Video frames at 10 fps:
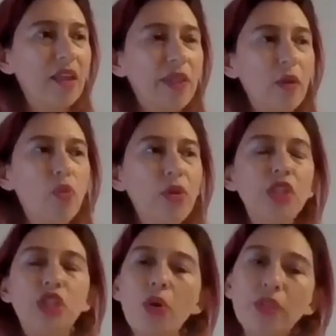that
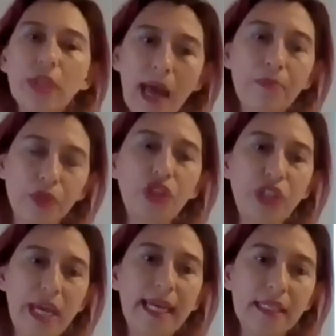we don't
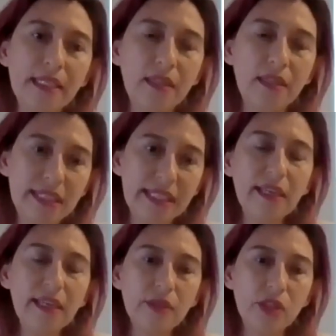appreciate the
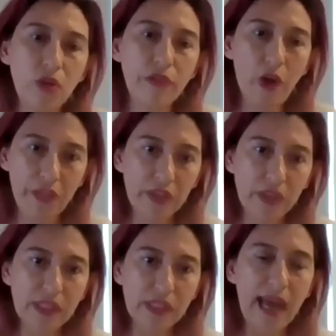skills of
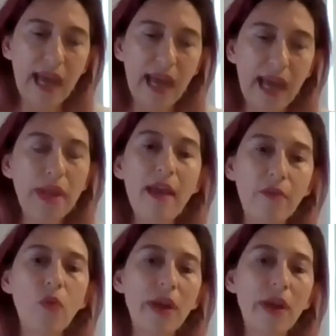others and what
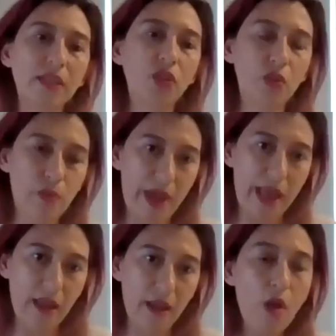everyone has to
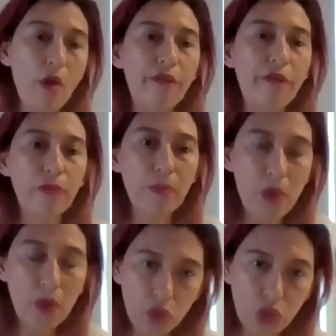bring, from the
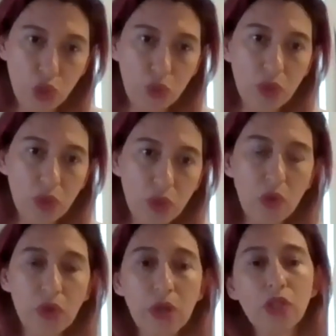most junior
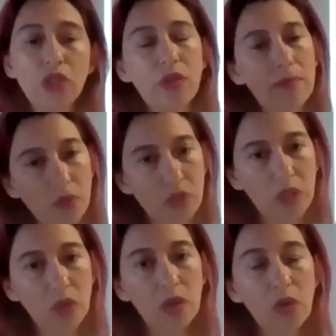lawyer to the most
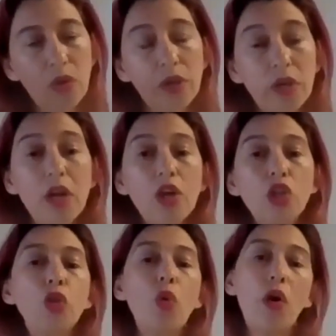senior lawyer
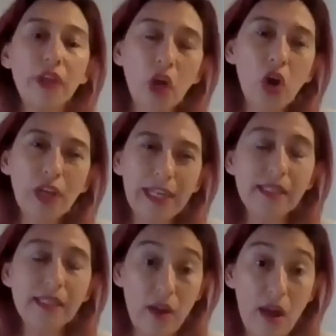to other colleagues
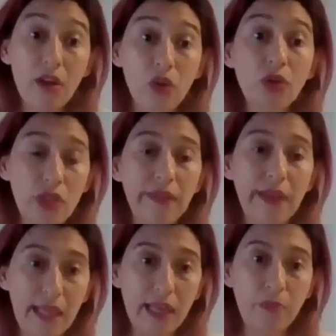that are not in the
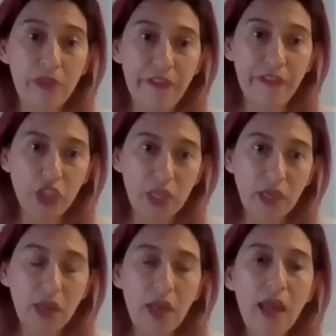legal
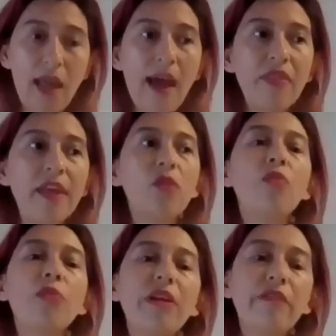profession. And they all
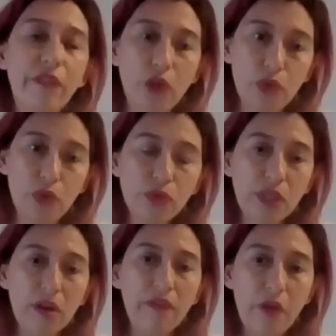bring views
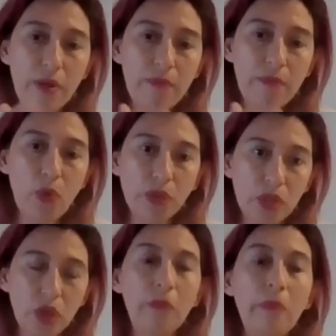that are very important
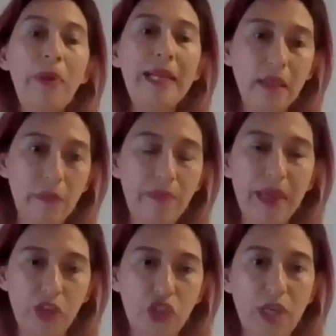to complete the
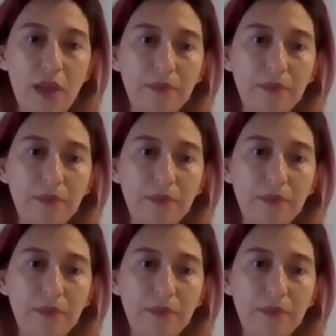picture.